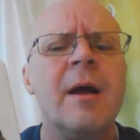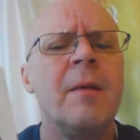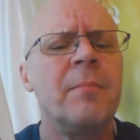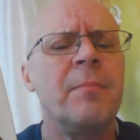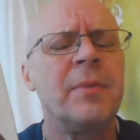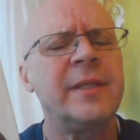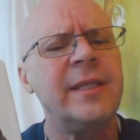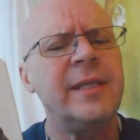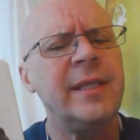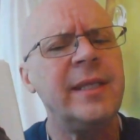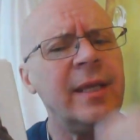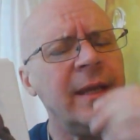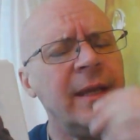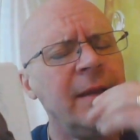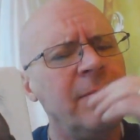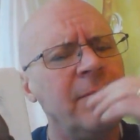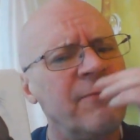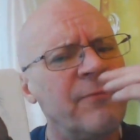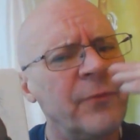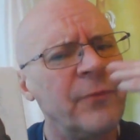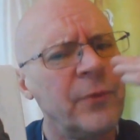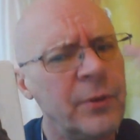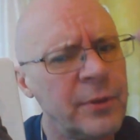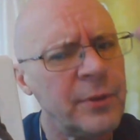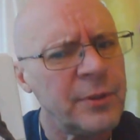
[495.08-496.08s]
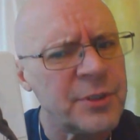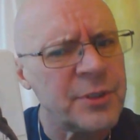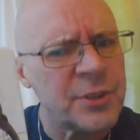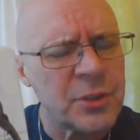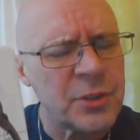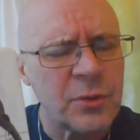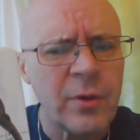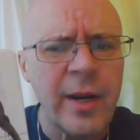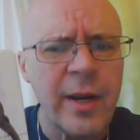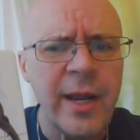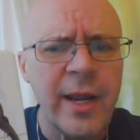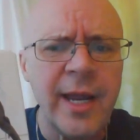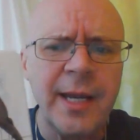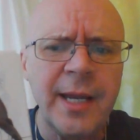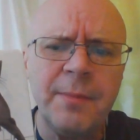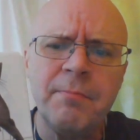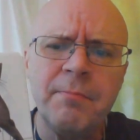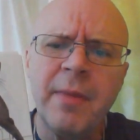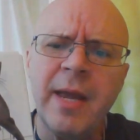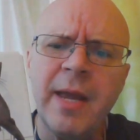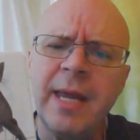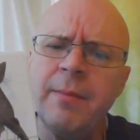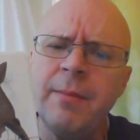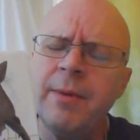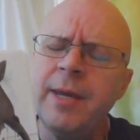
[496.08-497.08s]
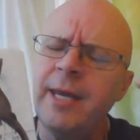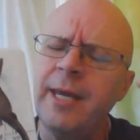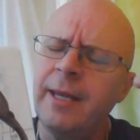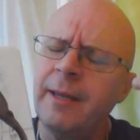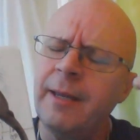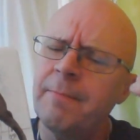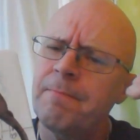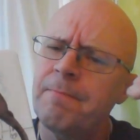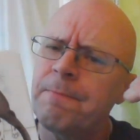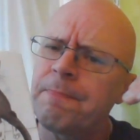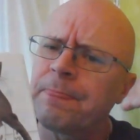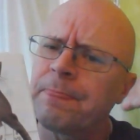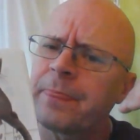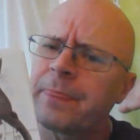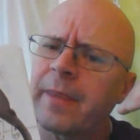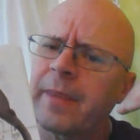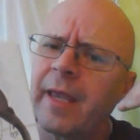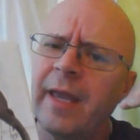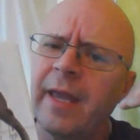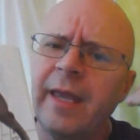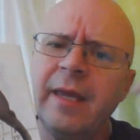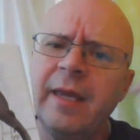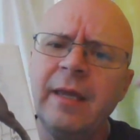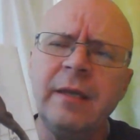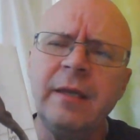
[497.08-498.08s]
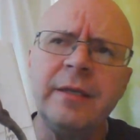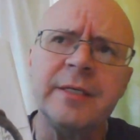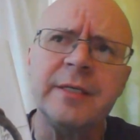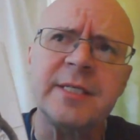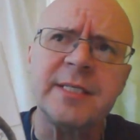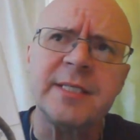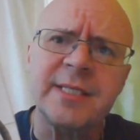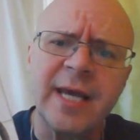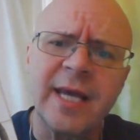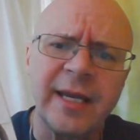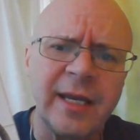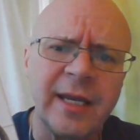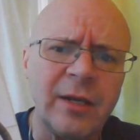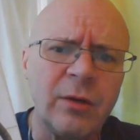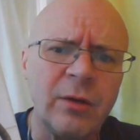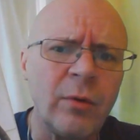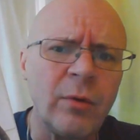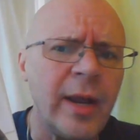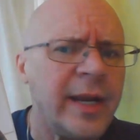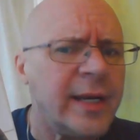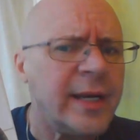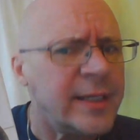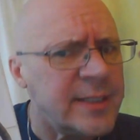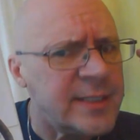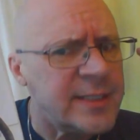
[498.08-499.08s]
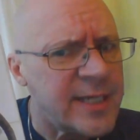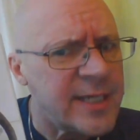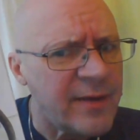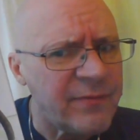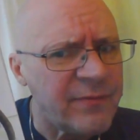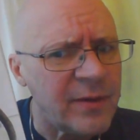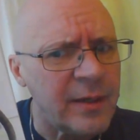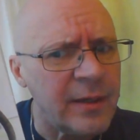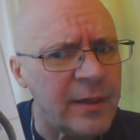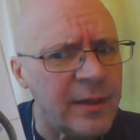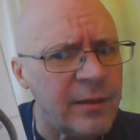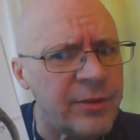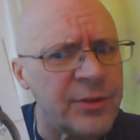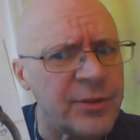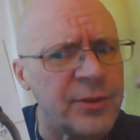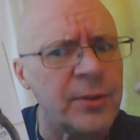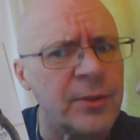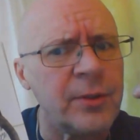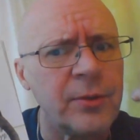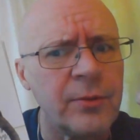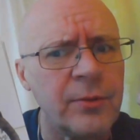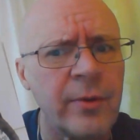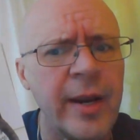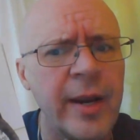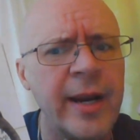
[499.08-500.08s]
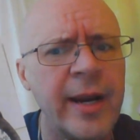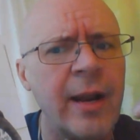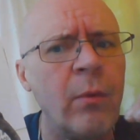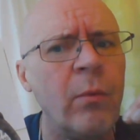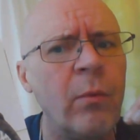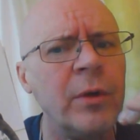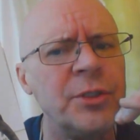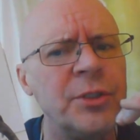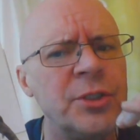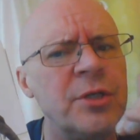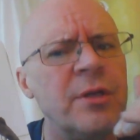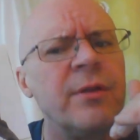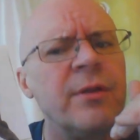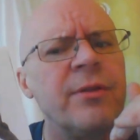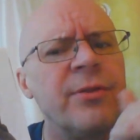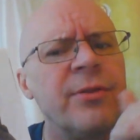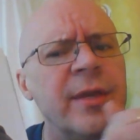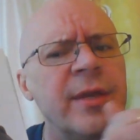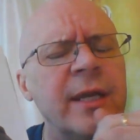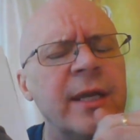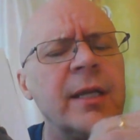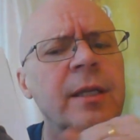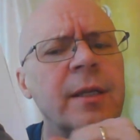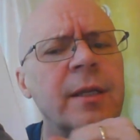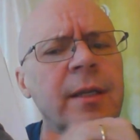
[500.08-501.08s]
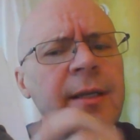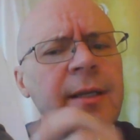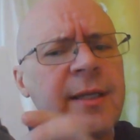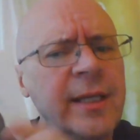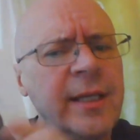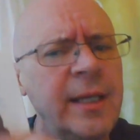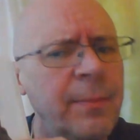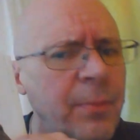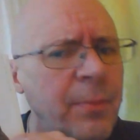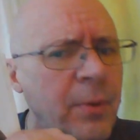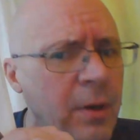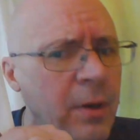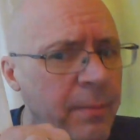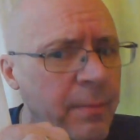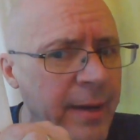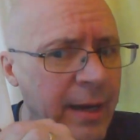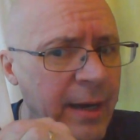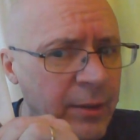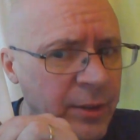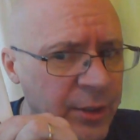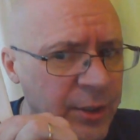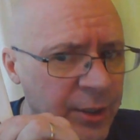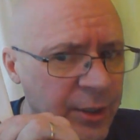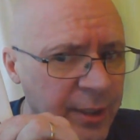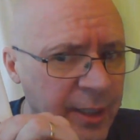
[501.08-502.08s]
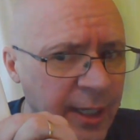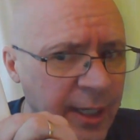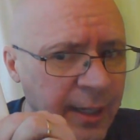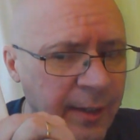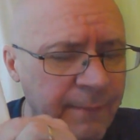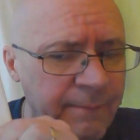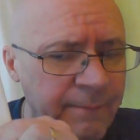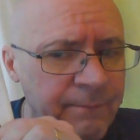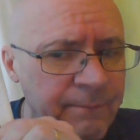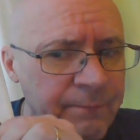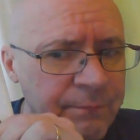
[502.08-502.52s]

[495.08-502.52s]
But then first grade, maybe, into second grade, and definitely third grade, I want you to think a little deeper about Cookie.